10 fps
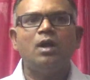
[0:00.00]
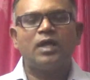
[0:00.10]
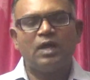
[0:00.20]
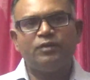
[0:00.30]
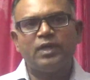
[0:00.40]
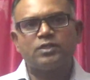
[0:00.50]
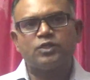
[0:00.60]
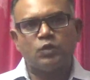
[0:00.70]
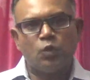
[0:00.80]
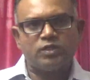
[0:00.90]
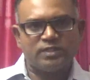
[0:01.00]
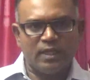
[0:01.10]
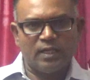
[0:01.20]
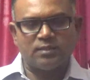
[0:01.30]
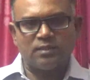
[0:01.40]
Kaviraj notes
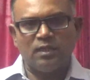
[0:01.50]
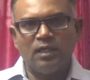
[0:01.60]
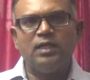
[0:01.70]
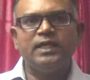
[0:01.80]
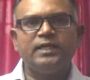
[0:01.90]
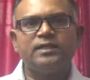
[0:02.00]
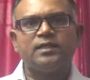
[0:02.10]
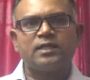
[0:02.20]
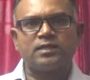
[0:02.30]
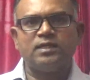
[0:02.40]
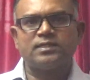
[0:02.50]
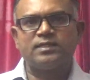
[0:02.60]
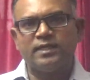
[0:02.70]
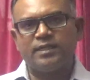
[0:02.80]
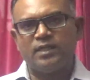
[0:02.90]
that early Indian nationalist
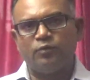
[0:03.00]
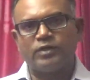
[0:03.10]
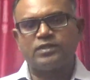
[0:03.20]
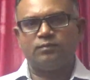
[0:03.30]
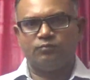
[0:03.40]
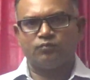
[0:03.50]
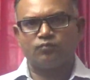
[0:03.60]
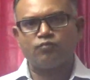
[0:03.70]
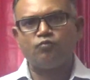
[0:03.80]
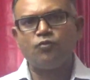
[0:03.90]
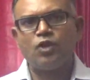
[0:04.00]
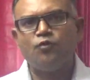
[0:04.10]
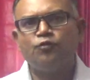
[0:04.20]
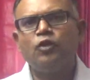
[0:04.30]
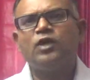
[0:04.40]
thinking was
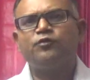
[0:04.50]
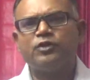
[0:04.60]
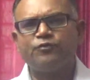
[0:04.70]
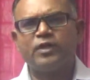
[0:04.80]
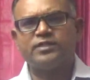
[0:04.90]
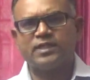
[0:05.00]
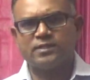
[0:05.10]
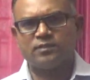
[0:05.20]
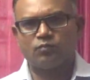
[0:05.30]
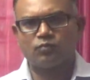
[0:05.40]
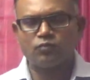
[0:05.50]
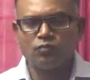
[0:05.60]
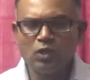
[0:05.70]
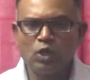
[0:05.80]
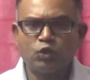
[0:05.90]
full of references
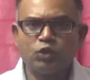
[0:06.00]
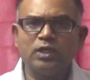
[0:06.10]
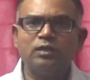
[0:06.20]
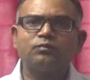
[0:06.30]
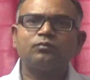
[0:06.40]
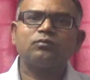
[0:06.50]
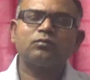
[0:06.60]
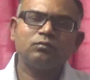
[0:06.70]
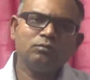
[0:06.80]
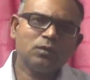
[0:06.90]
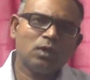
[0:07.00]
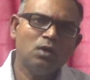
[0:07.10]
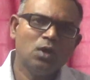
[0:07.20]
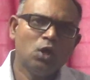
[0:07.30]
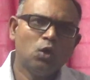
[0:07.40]
to the
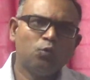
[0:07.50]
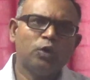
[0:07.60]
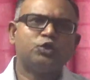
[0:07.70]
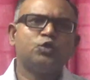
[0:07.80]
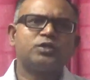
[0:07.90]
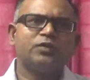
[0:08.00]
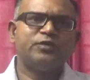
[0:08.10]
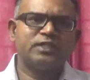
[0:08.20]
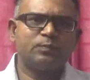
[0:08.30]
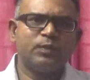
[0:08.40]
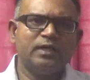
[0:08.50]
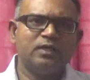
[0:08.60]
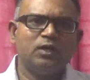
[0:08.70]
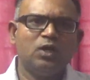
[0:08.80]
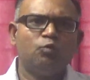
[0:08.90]
virtues of
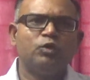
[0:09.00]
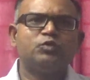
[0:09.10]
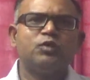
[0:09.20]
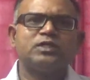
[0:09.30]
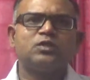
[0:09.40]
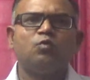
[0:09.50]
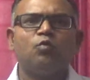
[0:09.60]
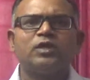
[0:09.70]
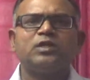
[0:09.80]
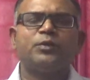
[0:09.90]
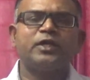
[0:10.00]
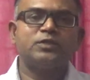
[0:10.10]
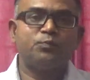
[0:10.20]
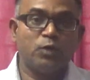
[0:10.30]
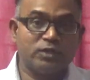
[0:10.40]
discipline, which was what the
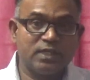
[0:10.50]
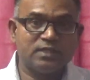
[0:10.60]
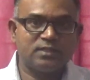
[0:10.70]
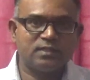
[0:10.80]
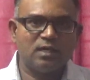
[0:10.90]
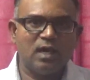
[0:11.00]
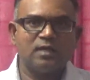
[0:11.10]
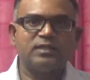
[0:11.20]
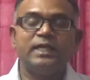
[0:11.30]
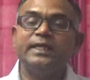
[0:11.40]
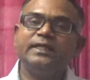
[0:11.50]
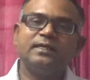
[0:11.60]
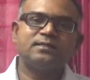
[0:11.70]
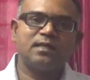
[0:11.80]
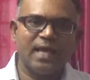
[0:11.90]
British possessed and the
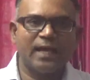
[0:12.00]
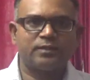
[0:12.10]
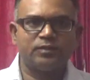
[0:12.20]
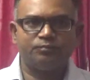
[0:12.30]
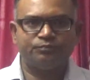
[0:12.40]
Indians lacked.